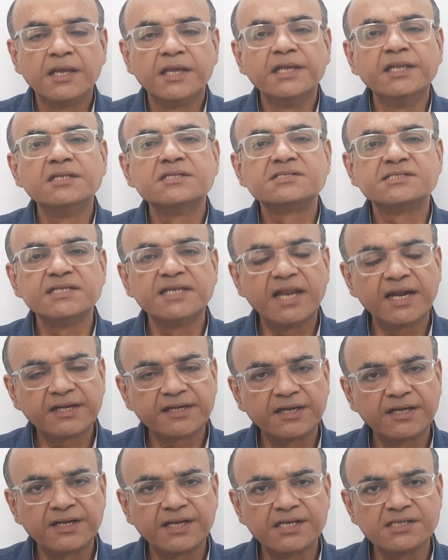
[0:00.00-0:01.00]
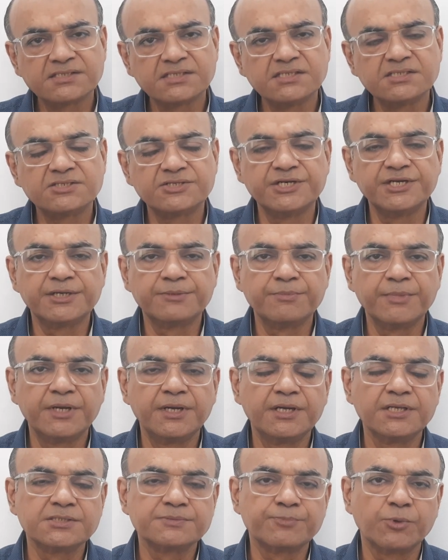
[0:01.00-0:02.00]
In selected cases,
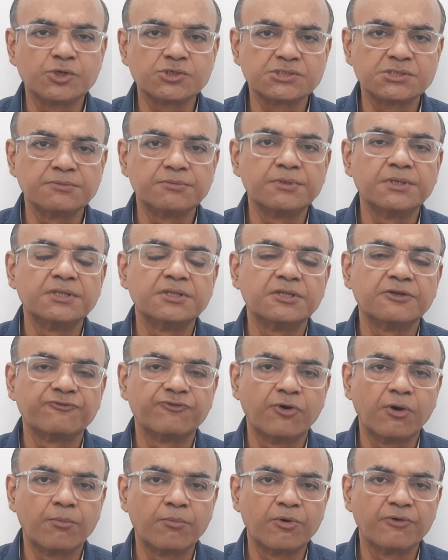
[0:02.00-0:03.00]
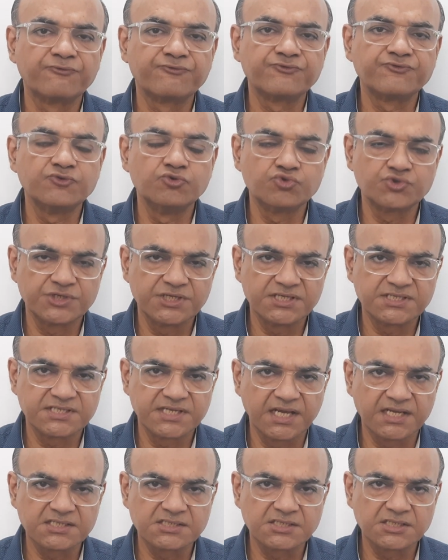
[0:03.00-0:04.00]
treatment is possible in the form of using
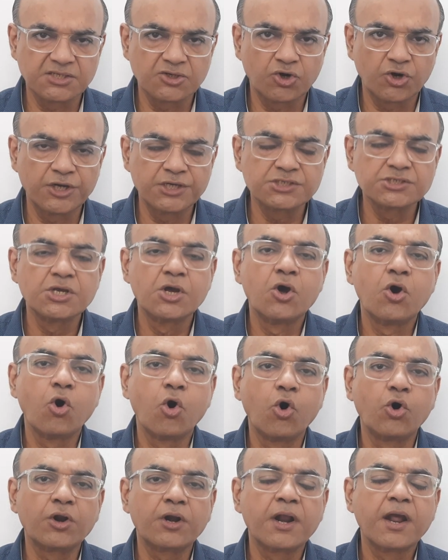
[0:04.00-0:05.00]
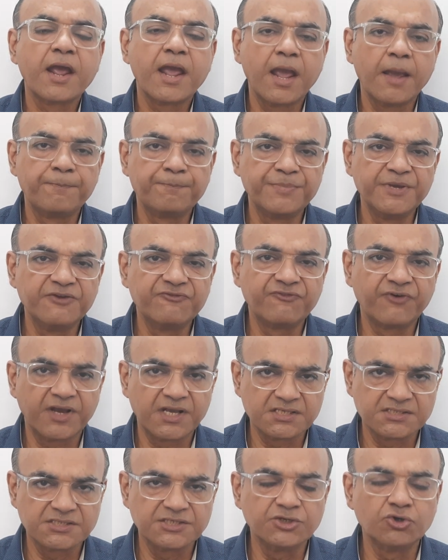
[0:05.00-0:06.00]
sex steroids or
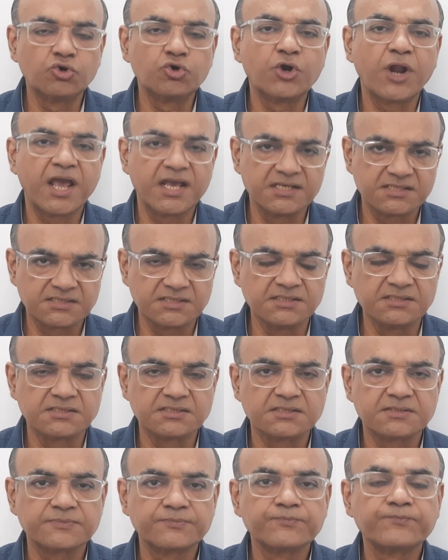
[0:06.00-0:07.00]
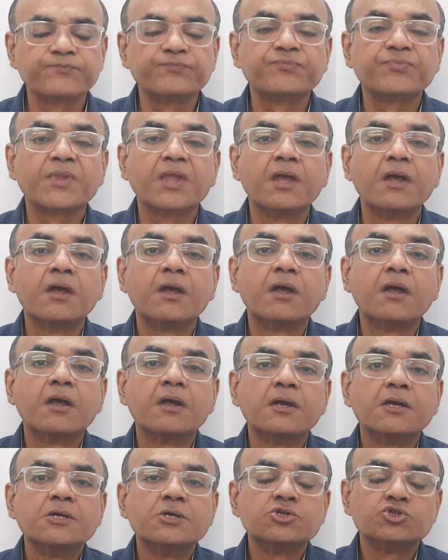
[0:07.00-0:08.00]
epiphyseodiasis.
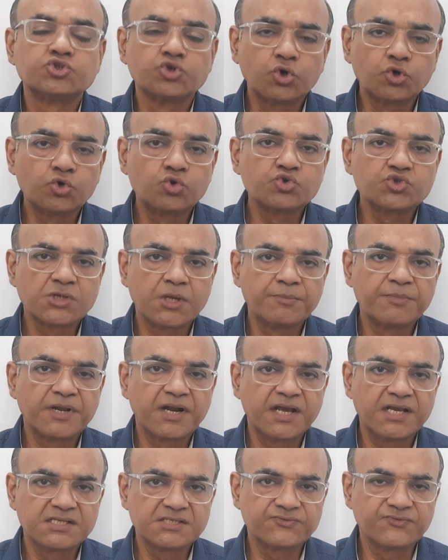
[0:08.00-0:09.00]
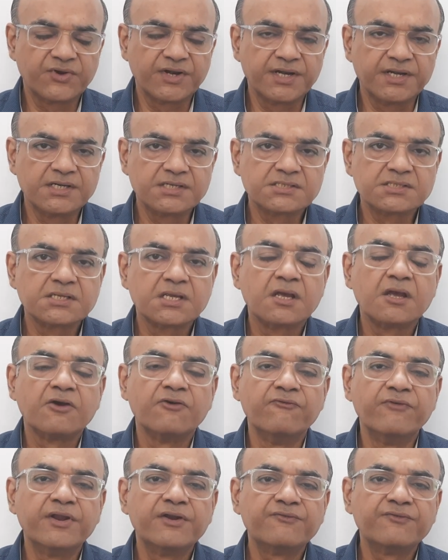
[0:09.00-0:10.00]
So to summarize, friends,
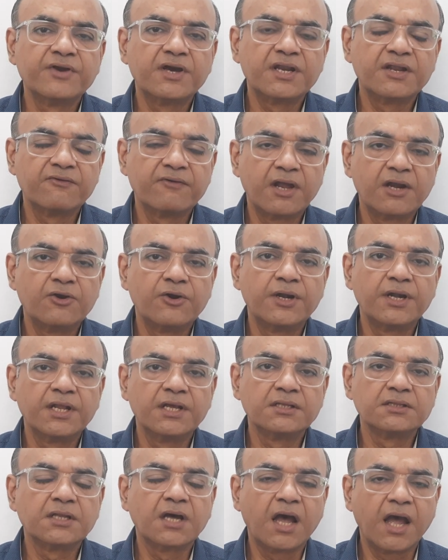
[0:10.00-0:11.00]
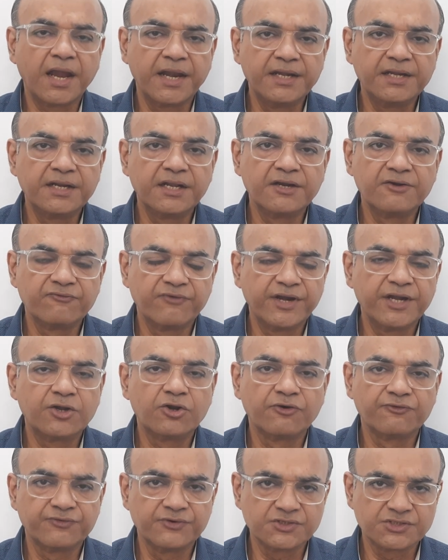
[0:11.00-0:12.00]
when we are evaluating the height and weight
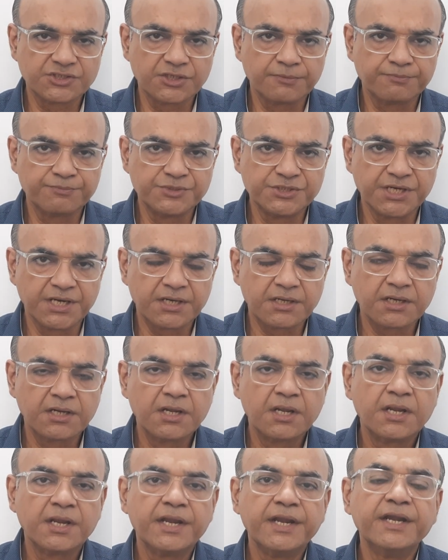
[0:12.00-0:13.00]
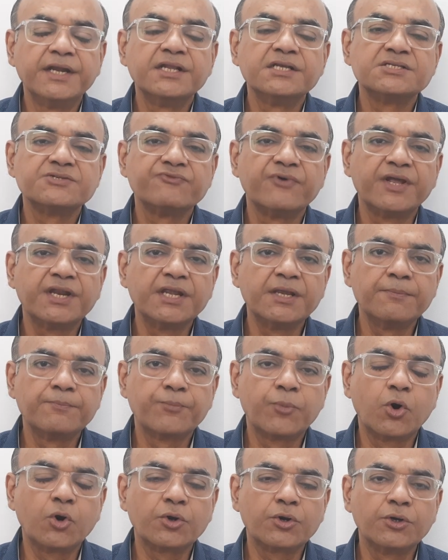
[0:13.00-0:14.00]
of a subject, it is very
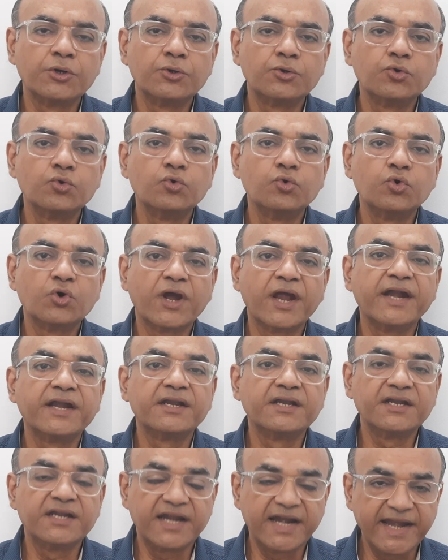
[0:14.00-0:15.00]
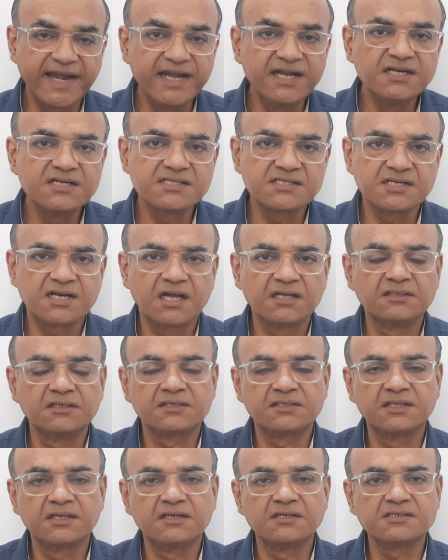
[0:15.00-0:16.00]
important to look at trends rather
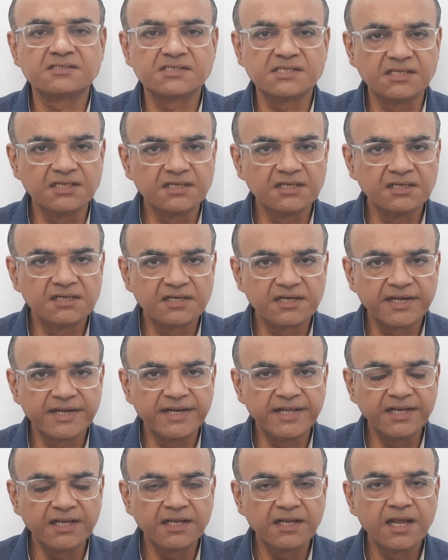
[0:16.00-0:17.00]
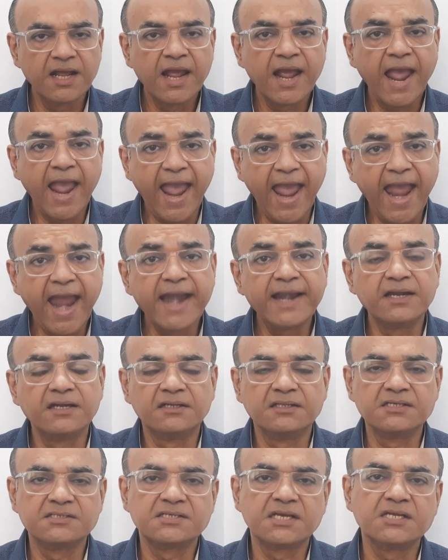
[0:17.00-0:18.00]
than a single reading. And
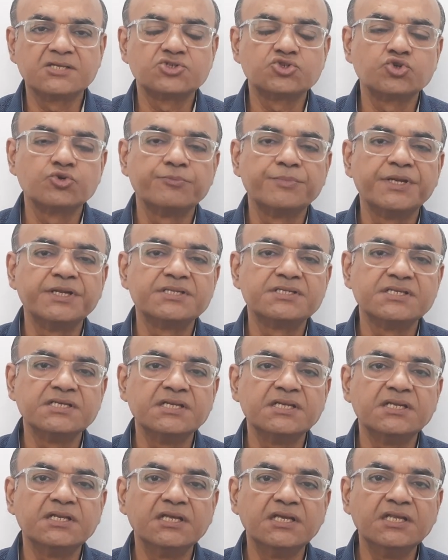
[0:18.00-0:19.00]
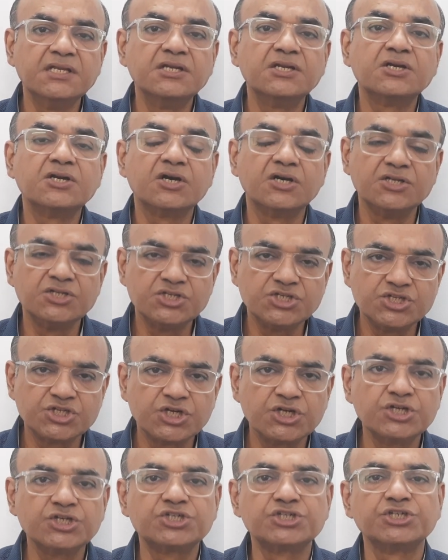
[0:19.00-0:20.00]
this has to be seen in
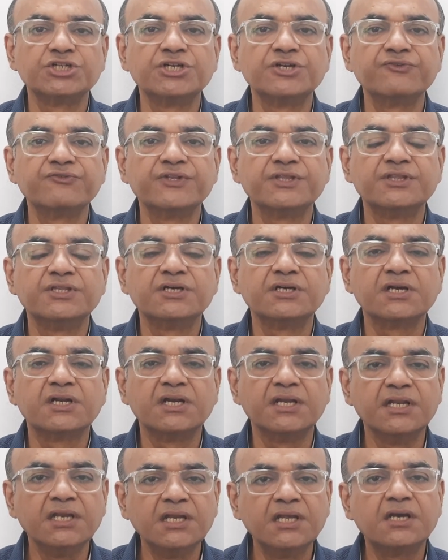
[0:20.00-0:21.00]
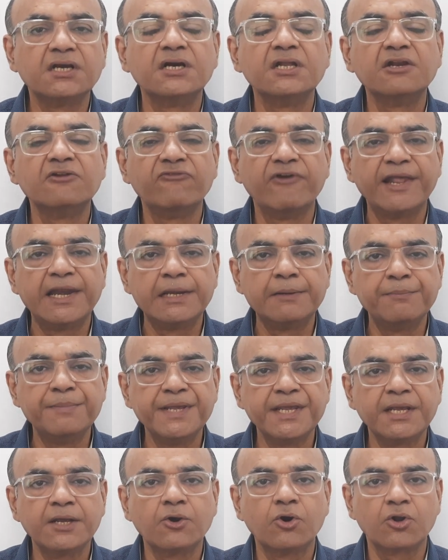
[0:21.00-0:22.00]
conjunction with the clinical
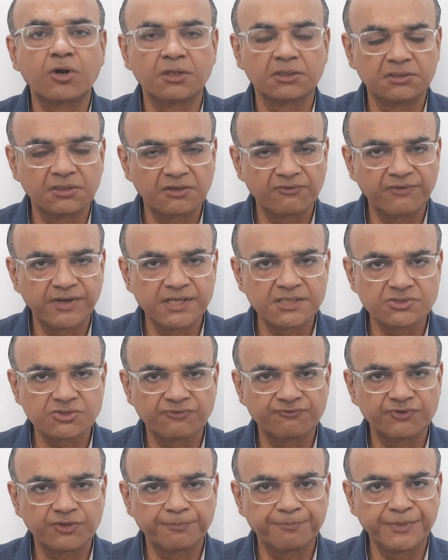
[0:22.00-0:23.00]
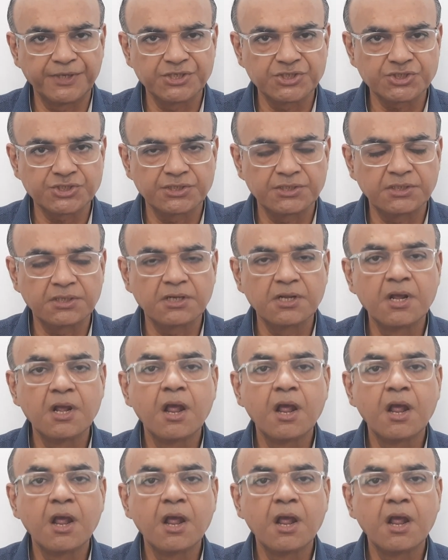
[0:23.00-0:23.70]
well-being or otherwise of the patient,